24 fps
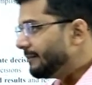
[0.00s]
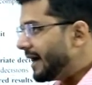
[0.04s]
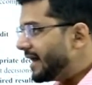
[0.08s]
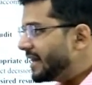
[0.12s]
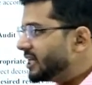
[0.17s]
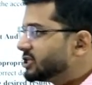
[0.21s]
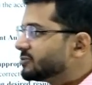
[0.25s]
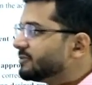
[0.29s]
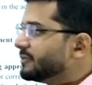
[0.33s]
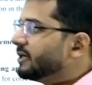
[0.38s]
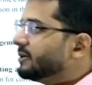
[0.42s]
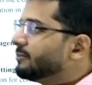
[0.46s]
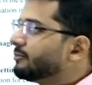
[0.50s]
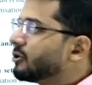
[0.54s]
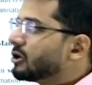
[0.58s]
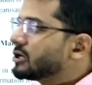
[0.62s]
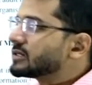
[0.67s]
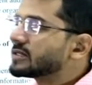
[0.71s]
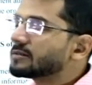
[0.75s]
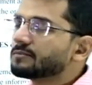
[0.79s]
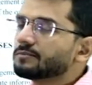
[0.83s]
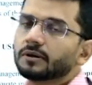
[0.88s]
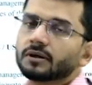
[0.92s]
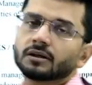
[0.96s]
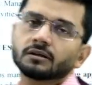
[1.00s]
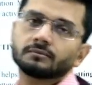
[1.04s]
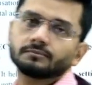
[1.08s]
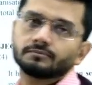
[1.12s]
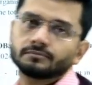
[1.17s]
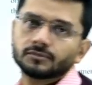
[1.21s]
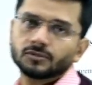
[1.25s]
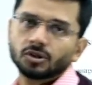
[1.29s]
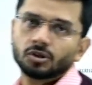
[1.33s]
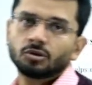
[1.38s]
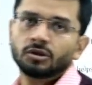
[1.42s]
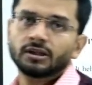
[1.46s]
will a management
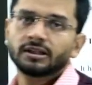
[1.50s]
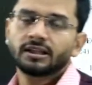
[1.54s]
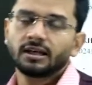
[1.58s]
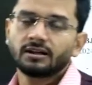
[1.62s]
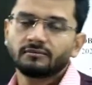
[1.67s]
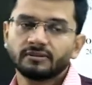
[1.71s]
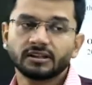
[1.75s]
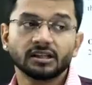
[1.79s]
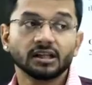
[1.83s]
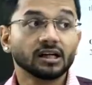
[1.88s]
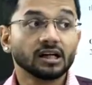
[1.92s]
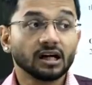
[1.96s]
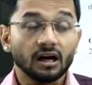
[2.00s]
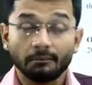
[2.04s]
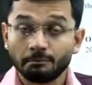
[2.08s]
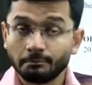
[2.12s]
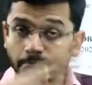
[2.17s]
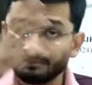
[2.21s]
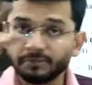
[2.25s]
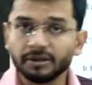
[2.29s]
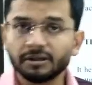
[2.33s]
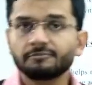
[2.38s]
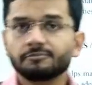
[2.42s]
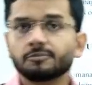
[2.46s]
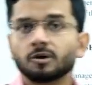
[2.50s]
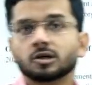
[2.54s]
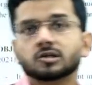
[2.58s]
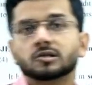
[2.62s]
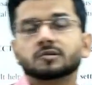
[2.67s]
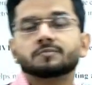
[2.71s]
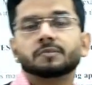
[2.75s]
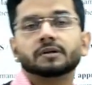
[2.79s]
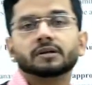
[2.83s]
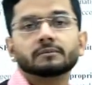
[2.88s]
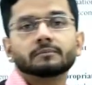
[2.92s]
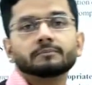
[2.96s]
prosper. Only then will the company
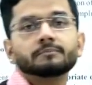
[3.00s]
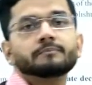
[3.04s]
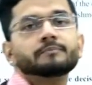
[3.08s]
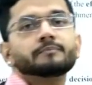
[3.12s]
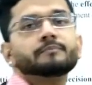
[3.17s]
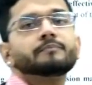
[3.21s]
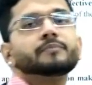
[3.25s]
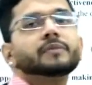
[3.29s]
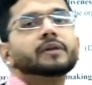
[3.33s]
prosper.